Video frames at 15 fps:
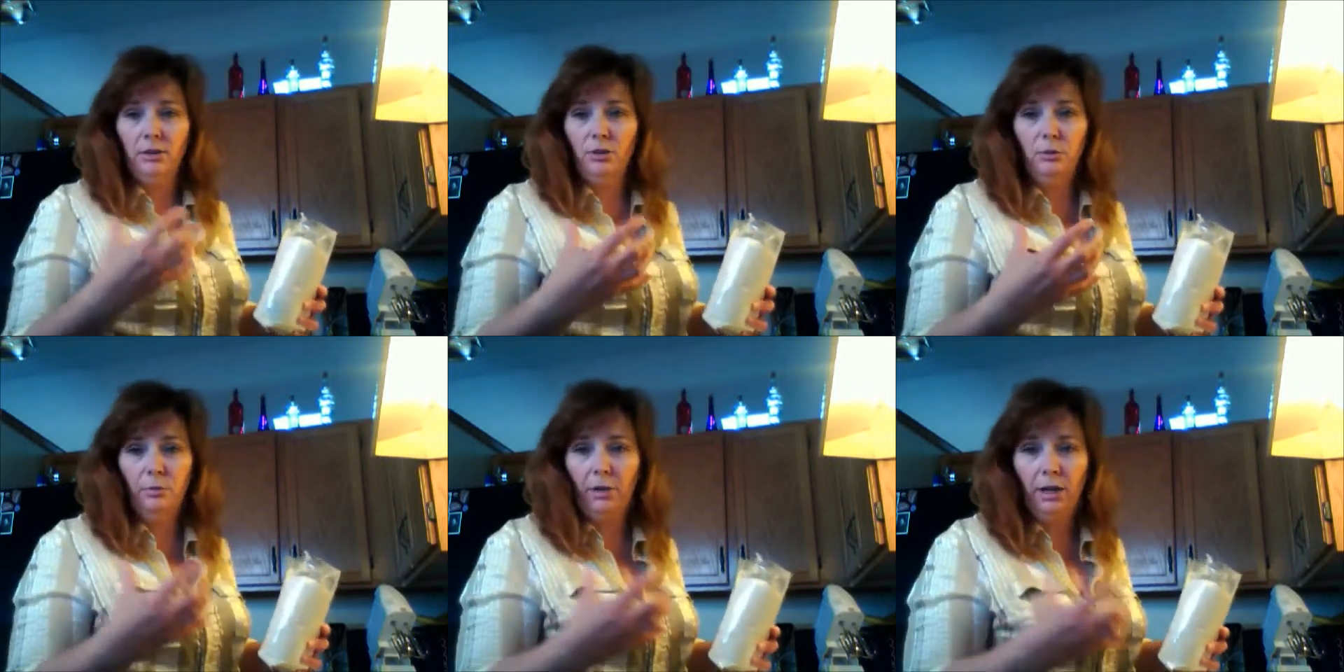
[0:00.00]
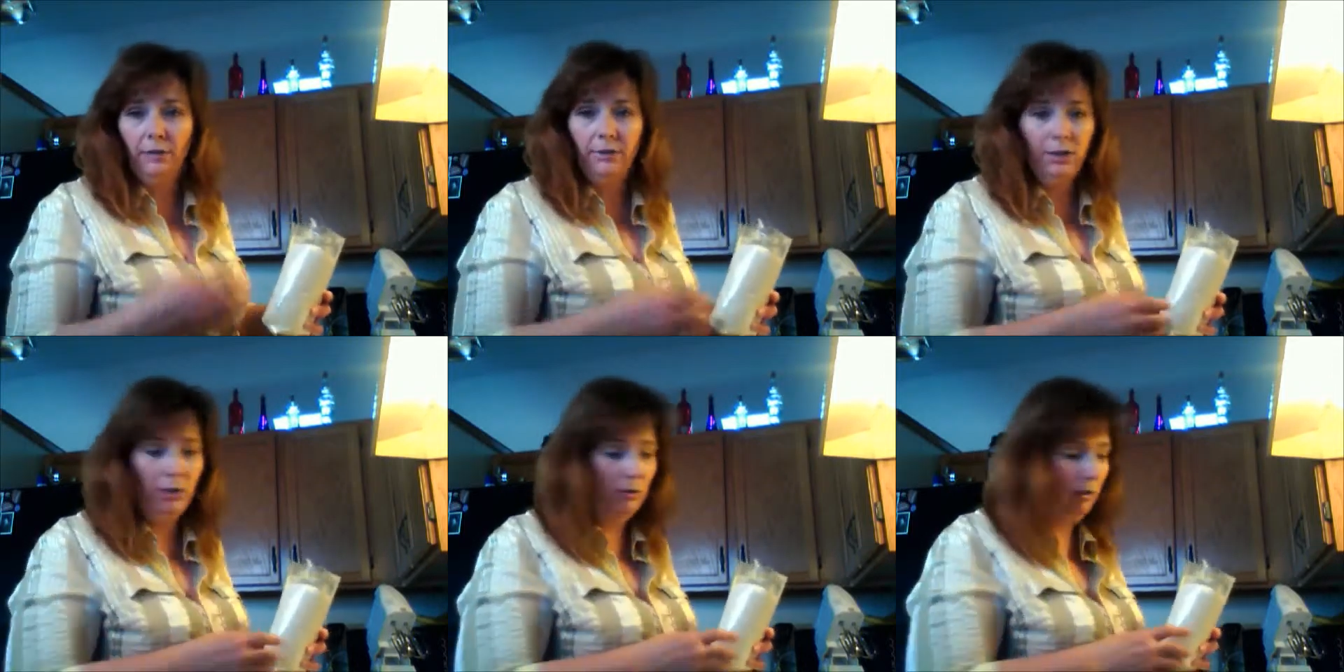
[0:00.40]
super
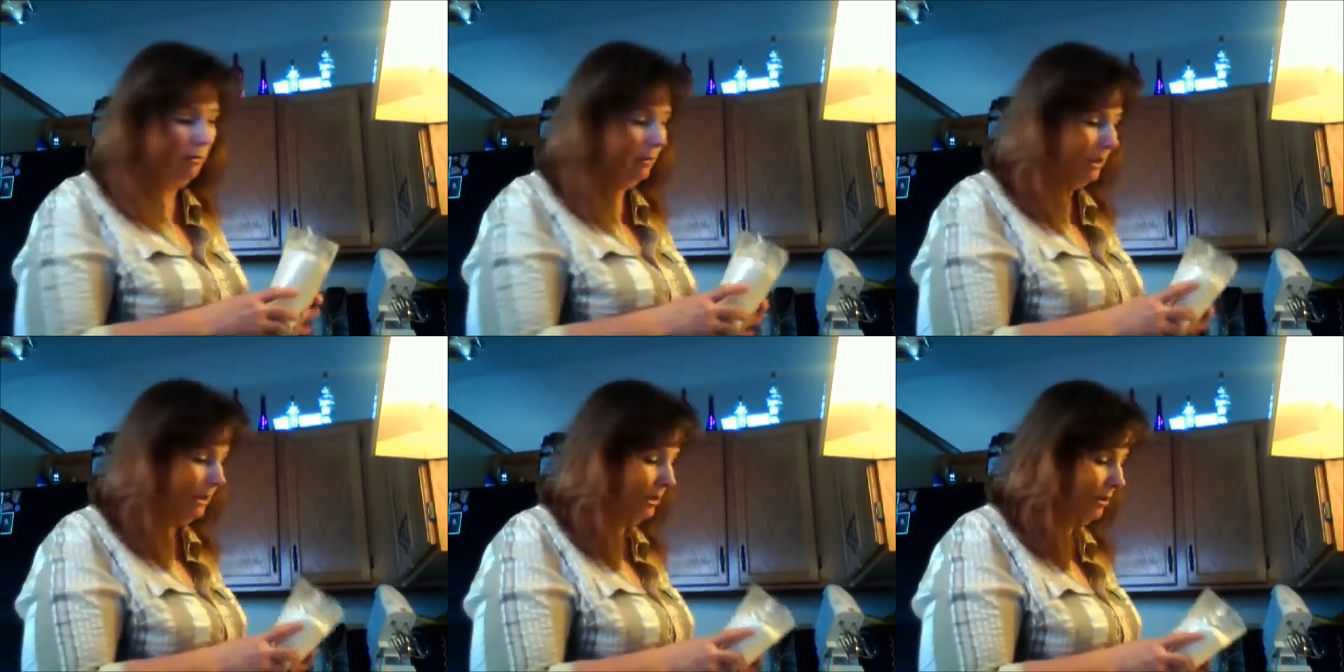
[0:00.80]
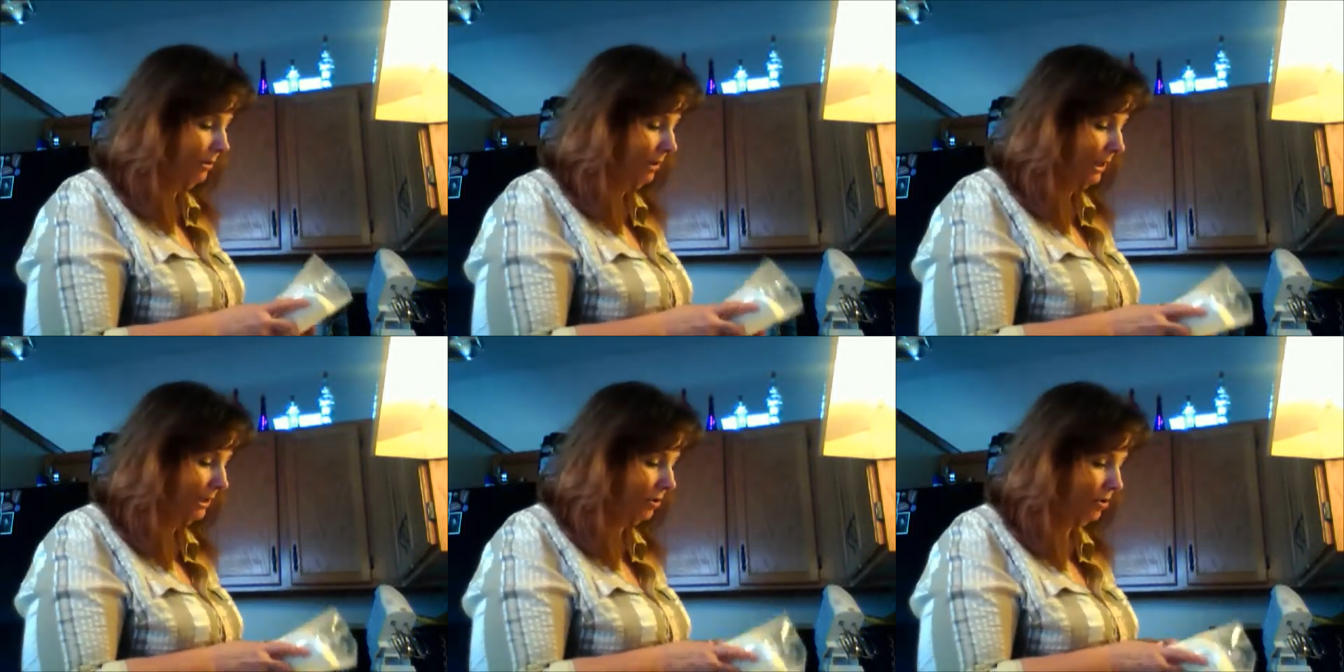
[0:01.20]
heavy-duty one to do
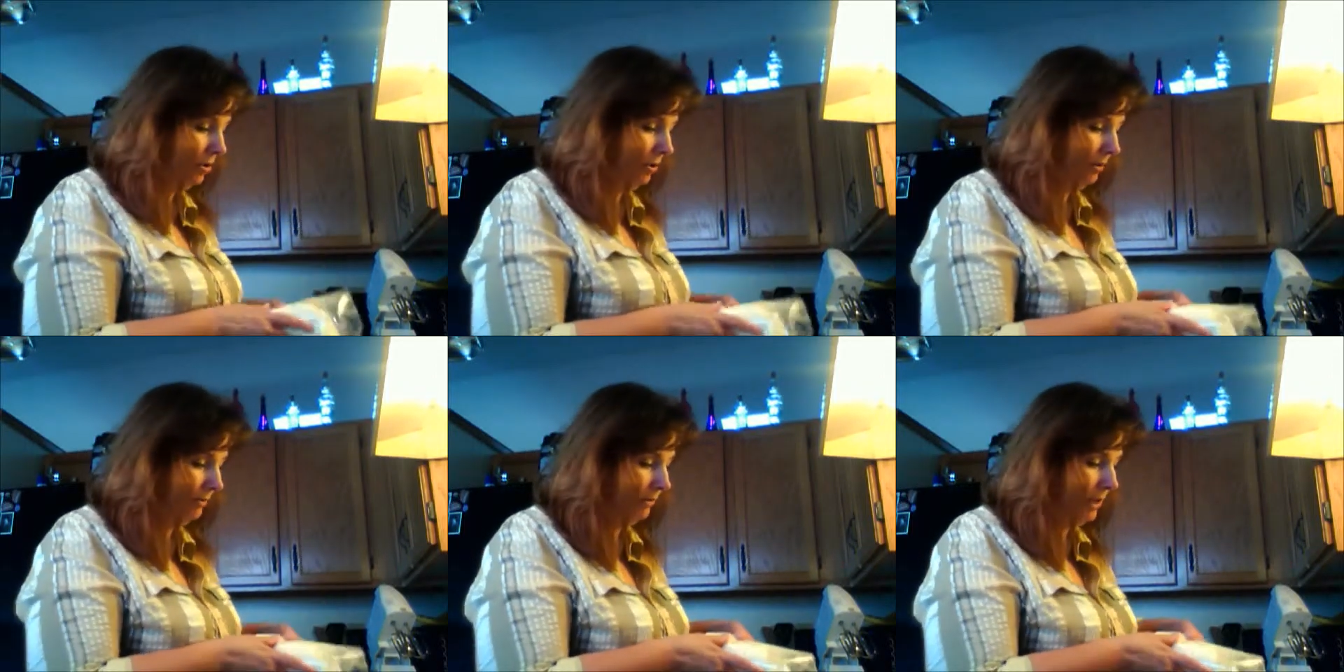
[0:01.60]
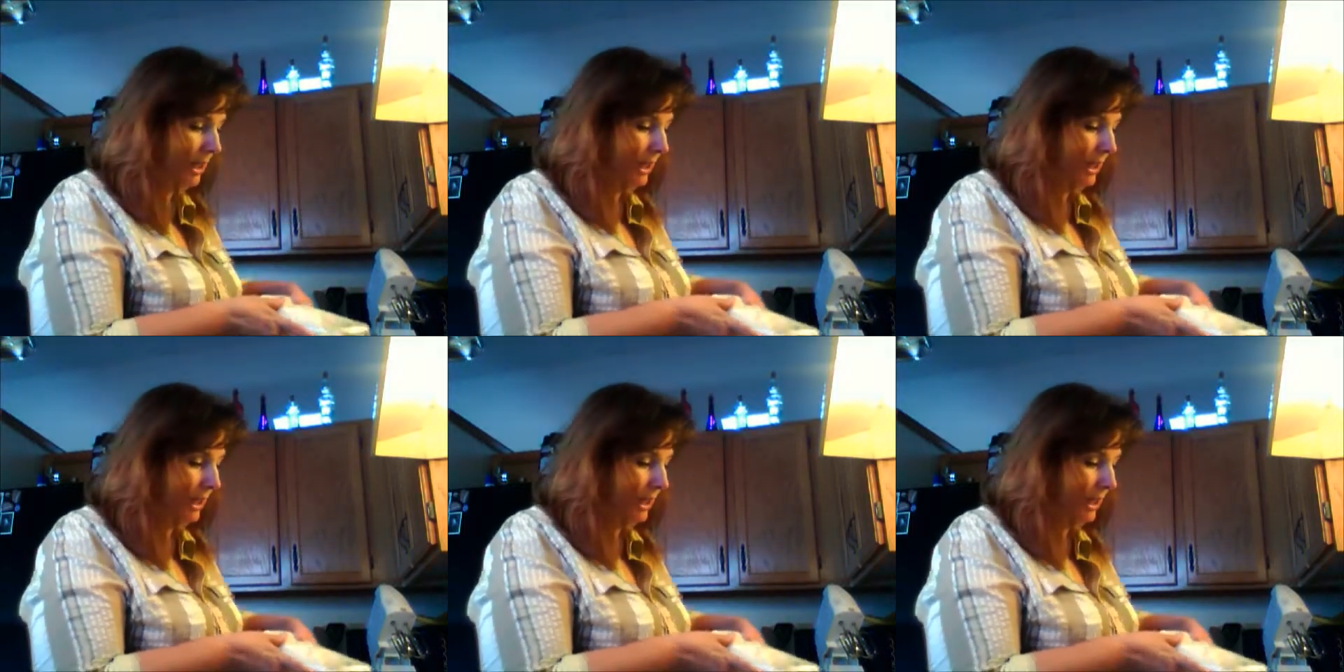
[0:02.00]
that. You don't.